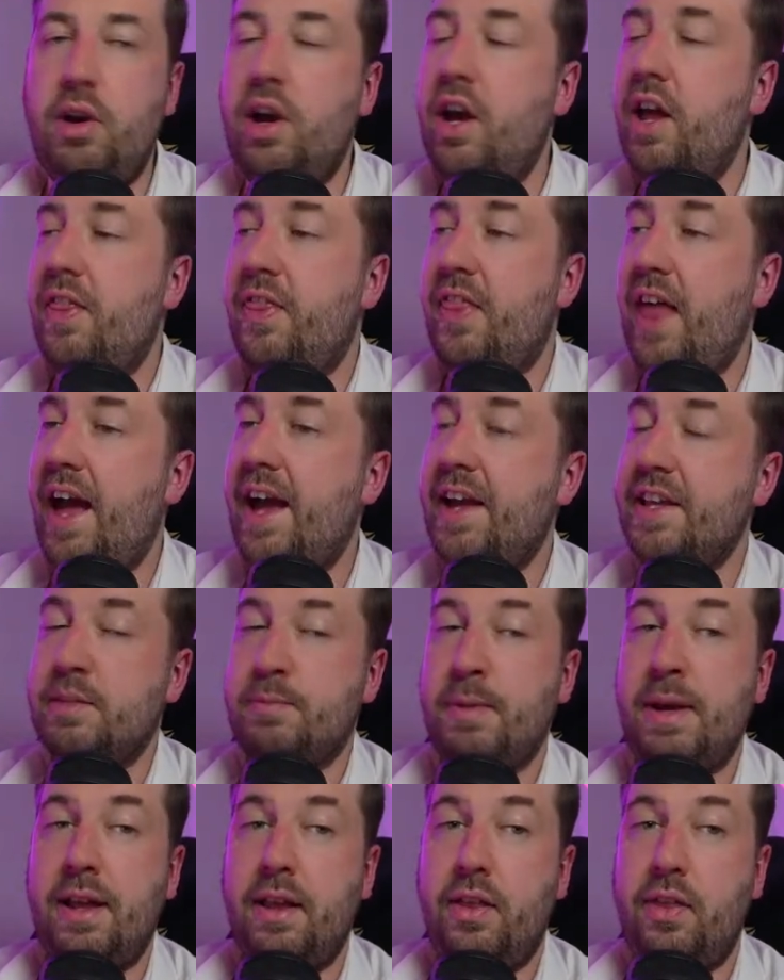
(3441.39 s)
That has
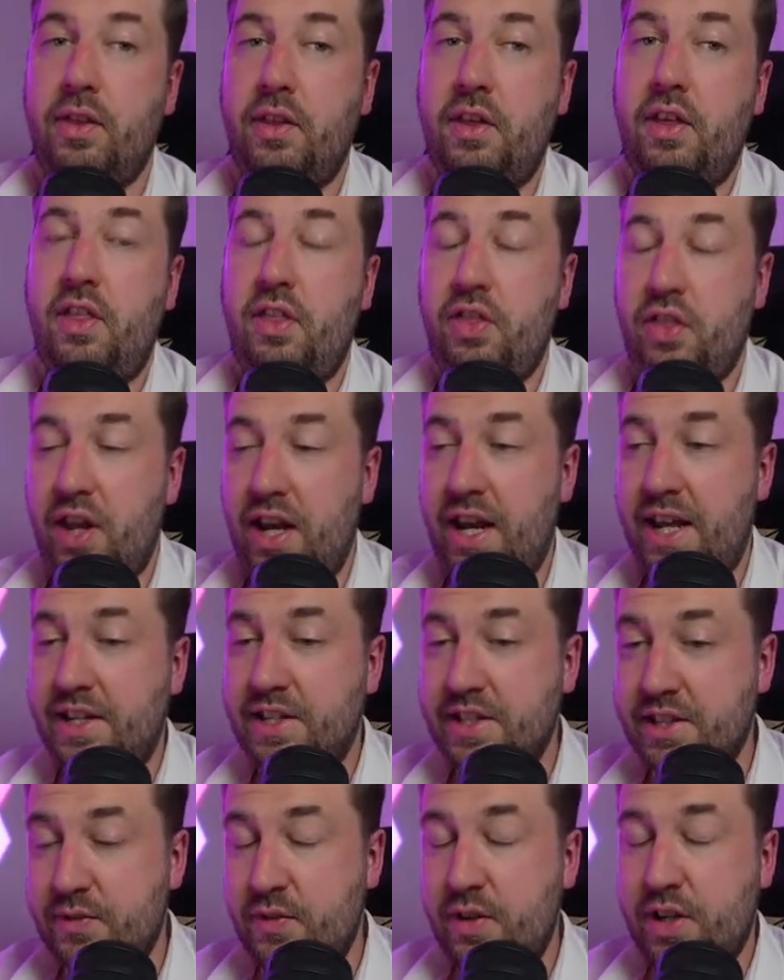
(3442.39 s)
been the
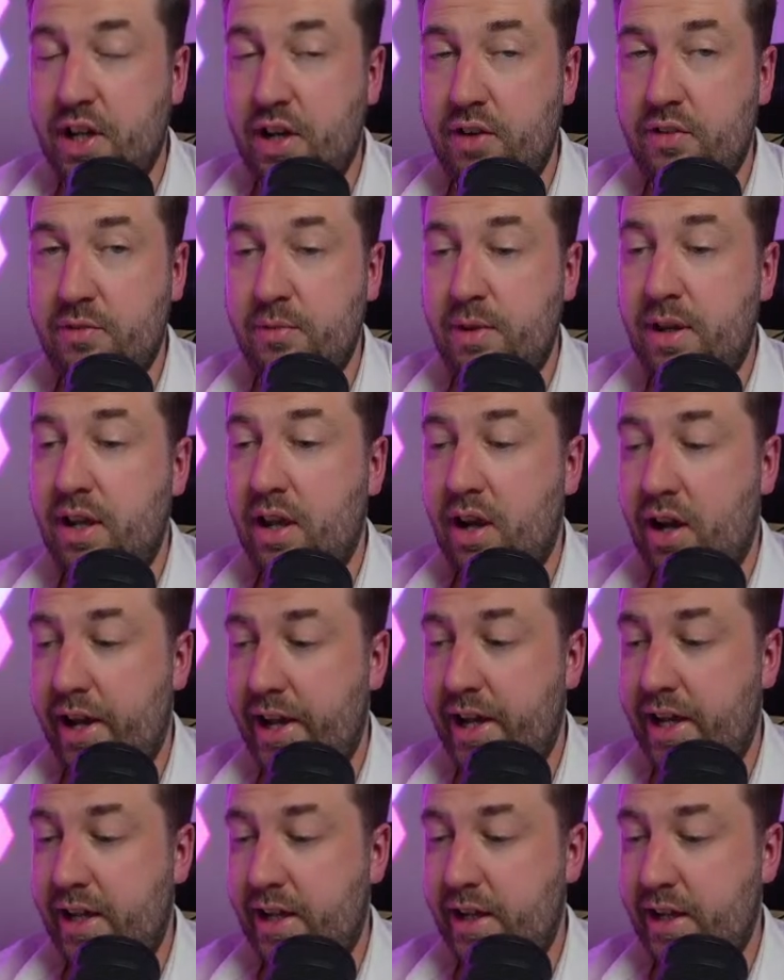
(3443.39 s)
latest video for me.
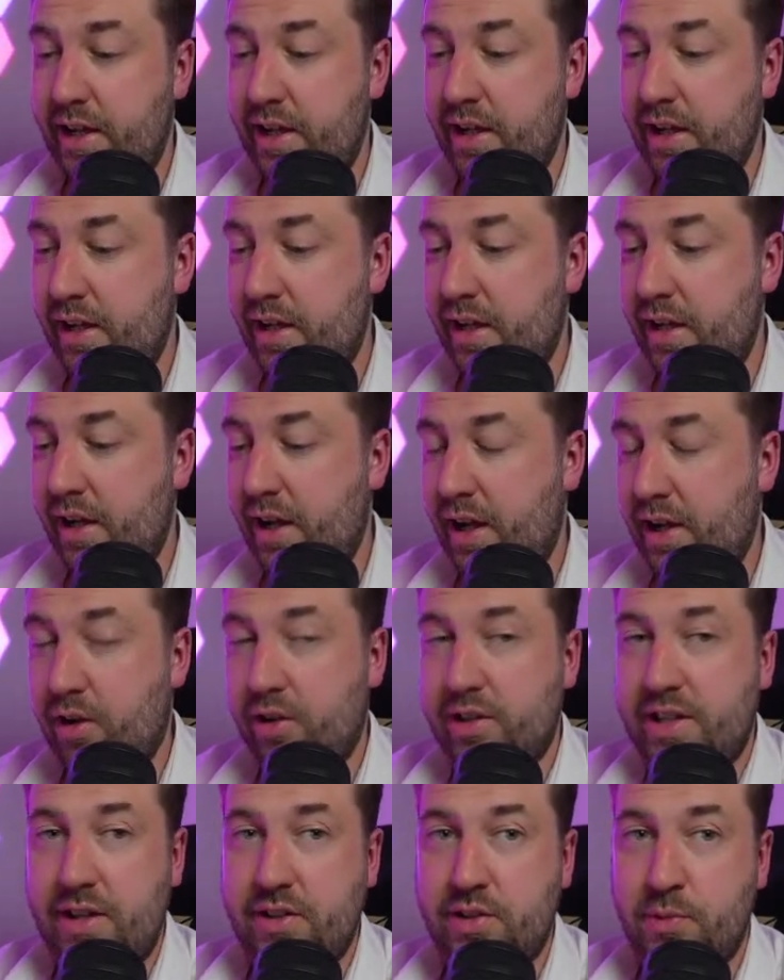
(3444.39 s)
I got
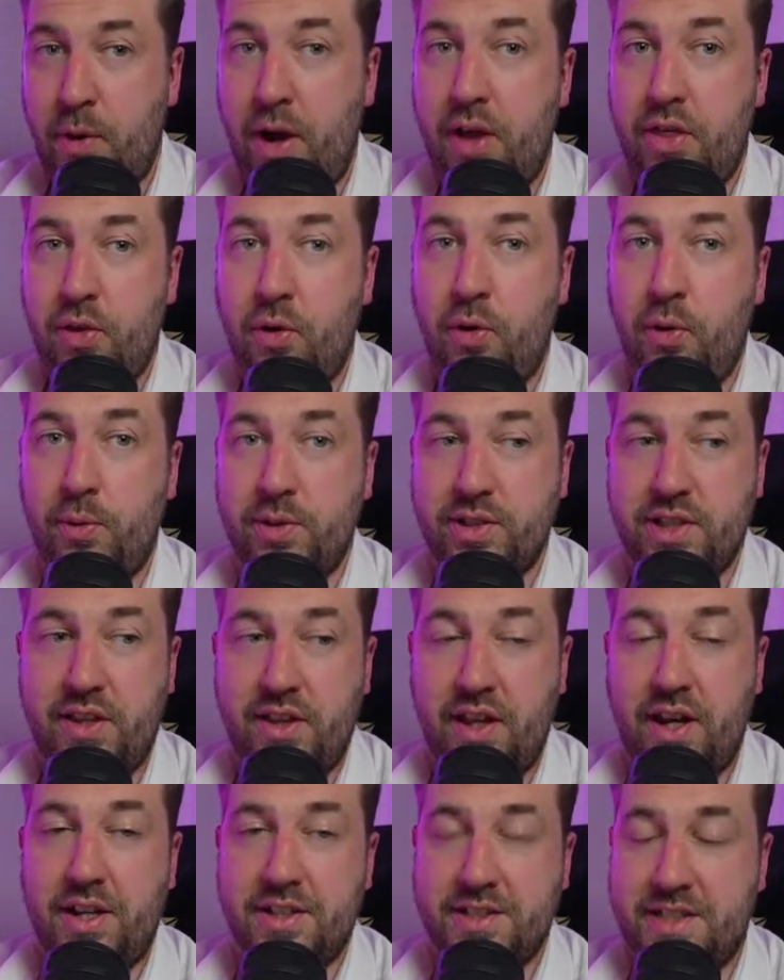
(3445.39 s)
down to what I thought was like the
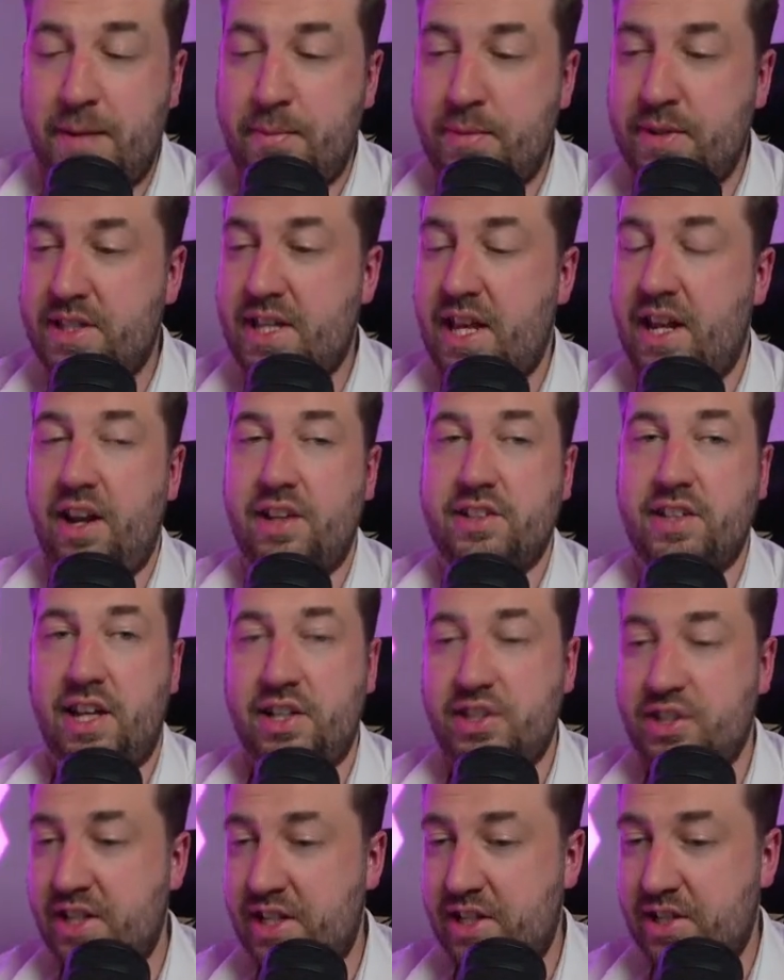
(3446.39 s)
last 10%. I was like, I just
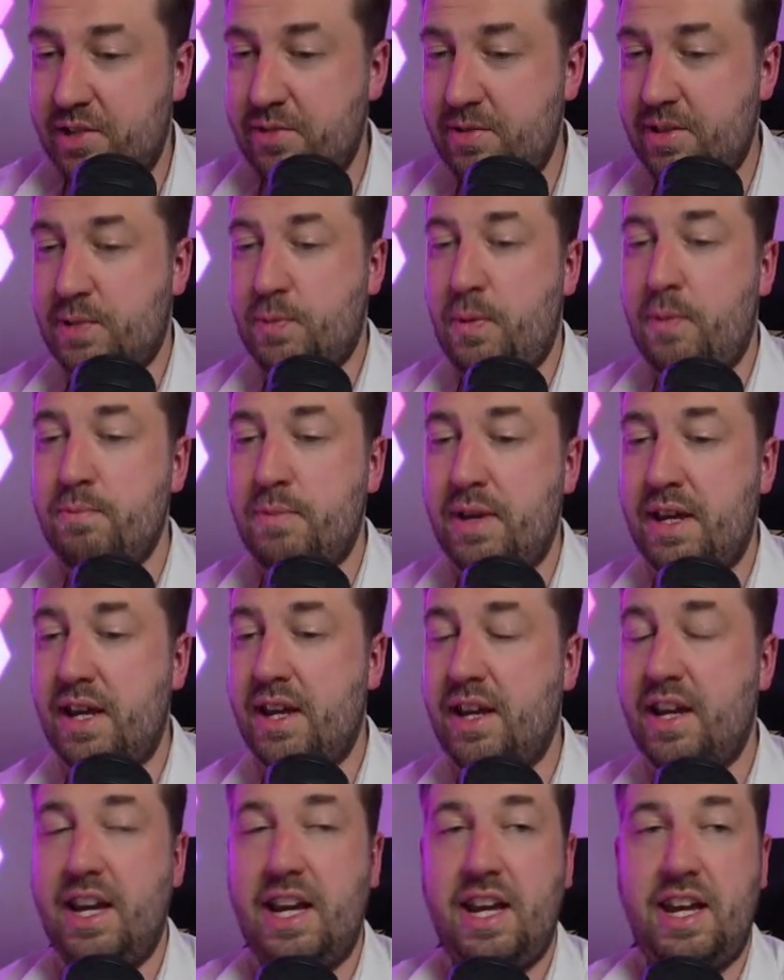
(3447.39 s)
need to do this one bit,
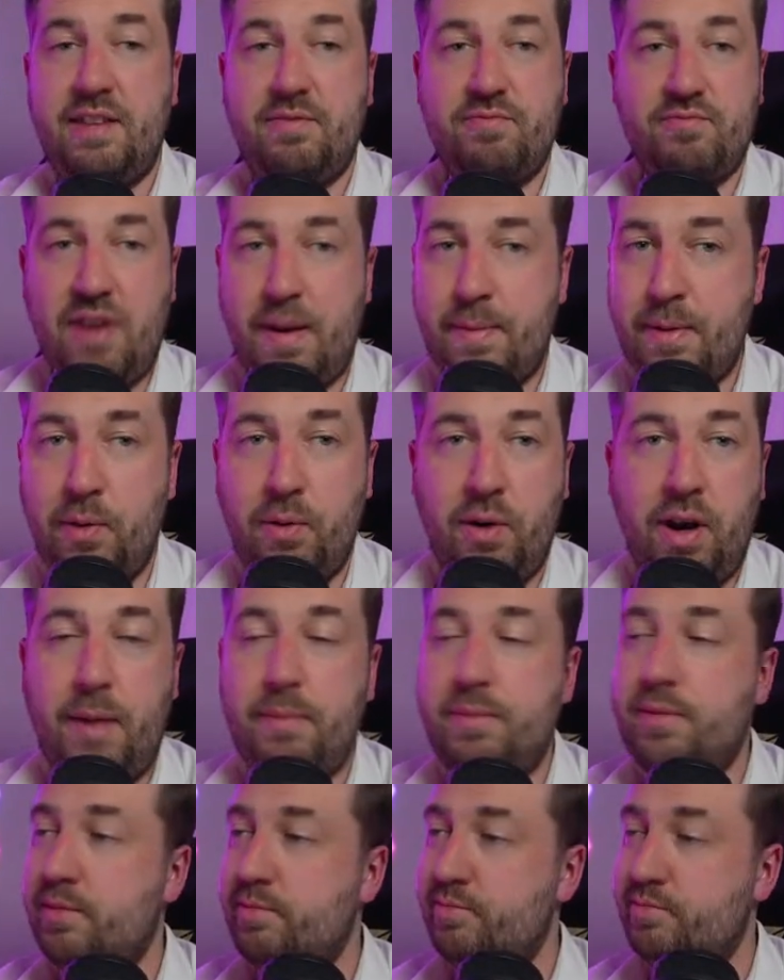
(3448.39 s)
wrap it all up,
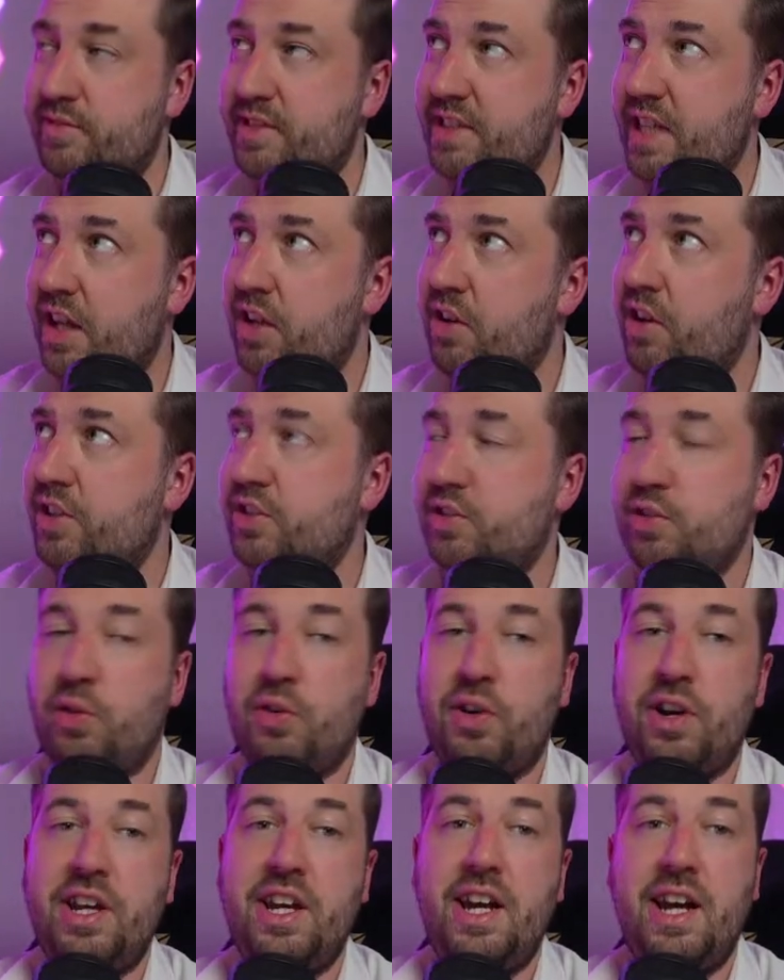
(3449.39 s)
tell a nice
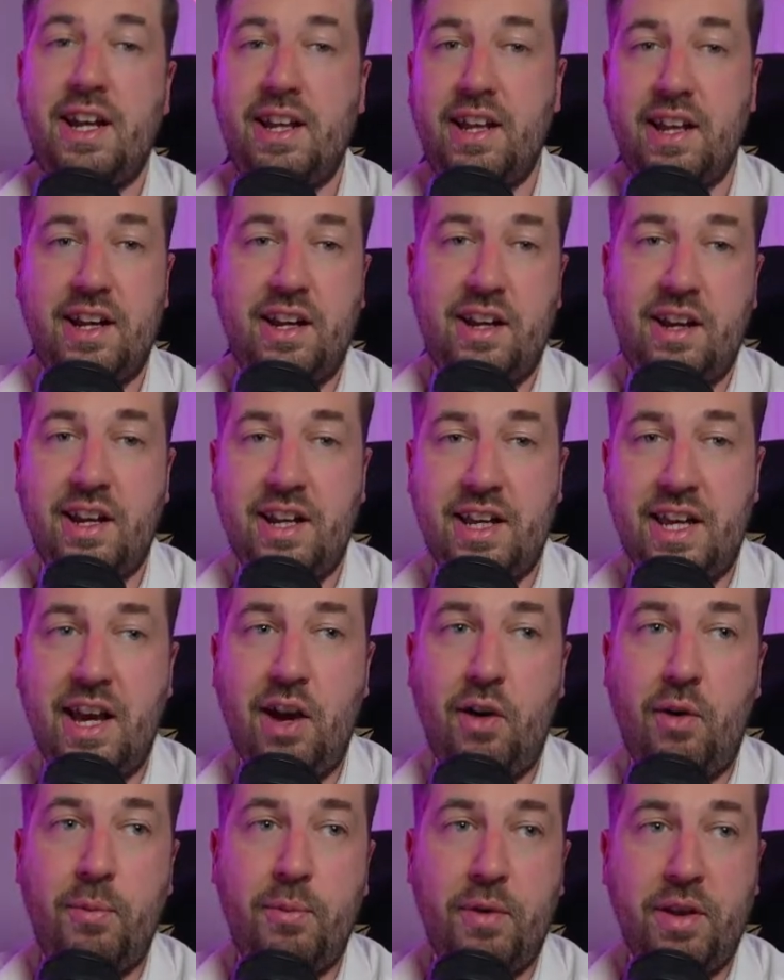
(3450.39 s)
story, and then I can kind of get
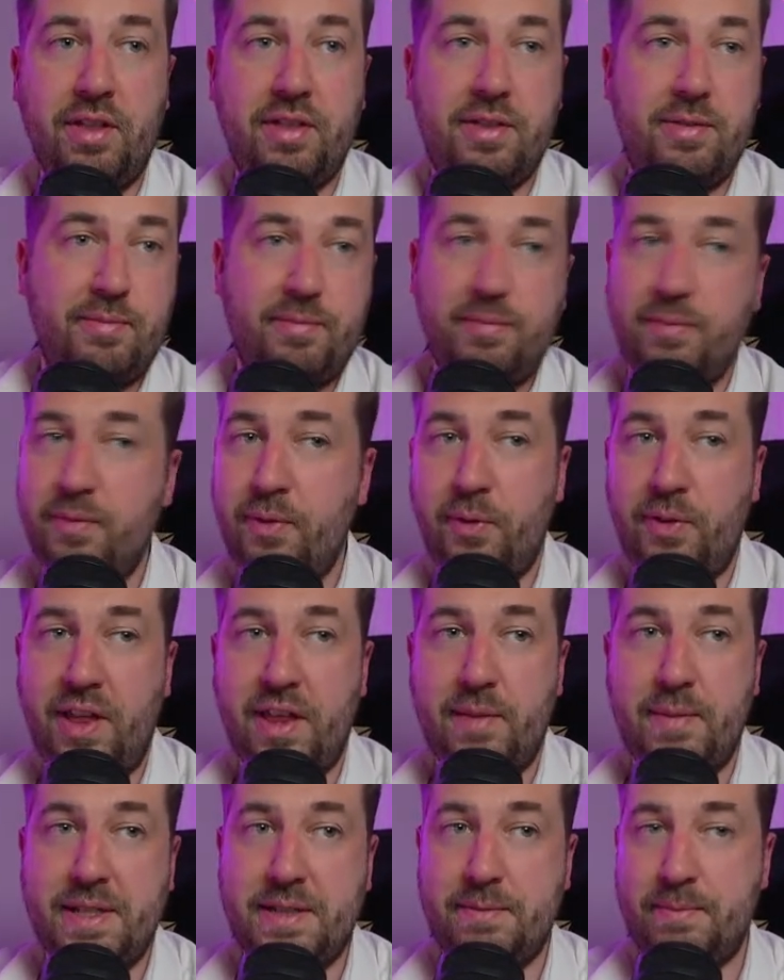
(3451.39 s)
on with all the other
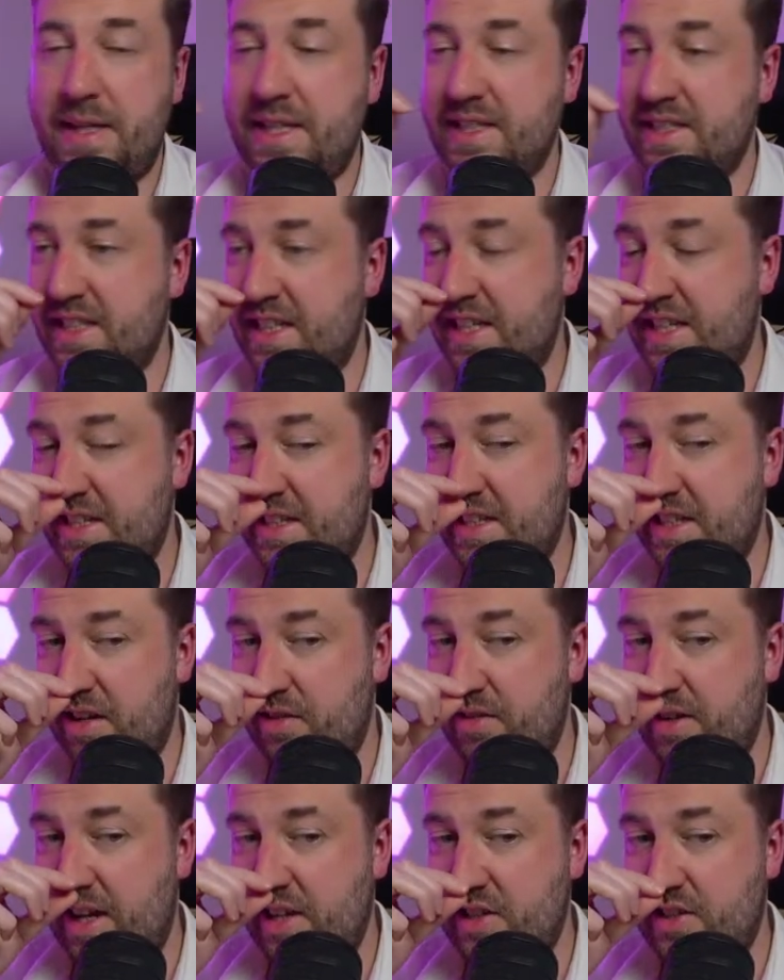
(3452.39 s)
bits and pieces I need,
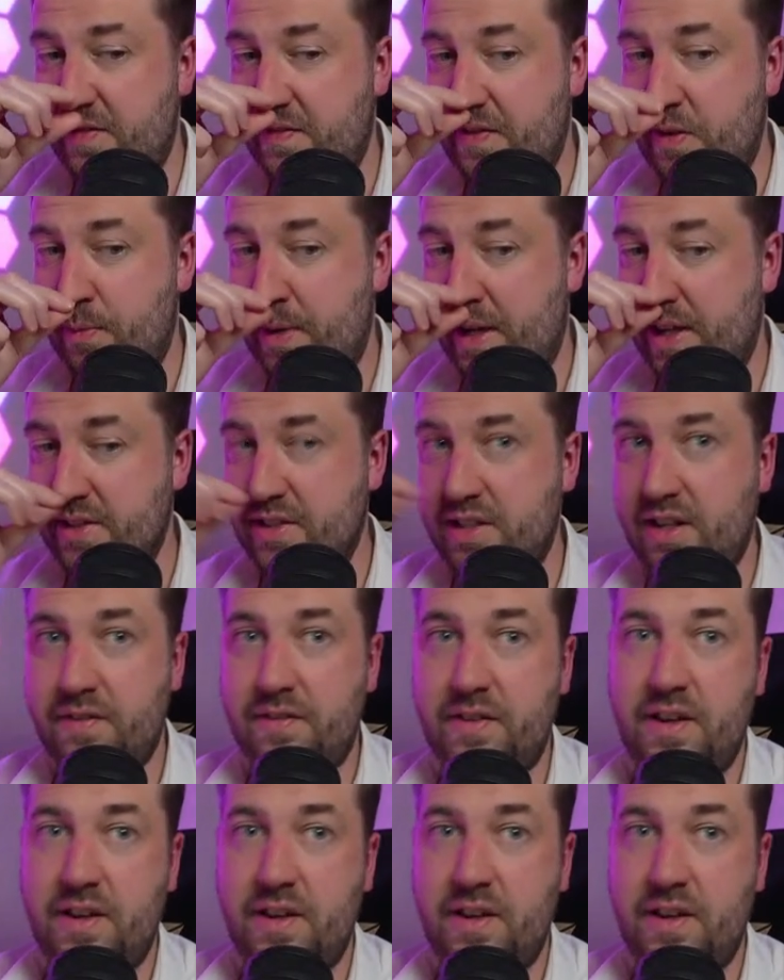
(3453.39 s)
actually filming it and stuff.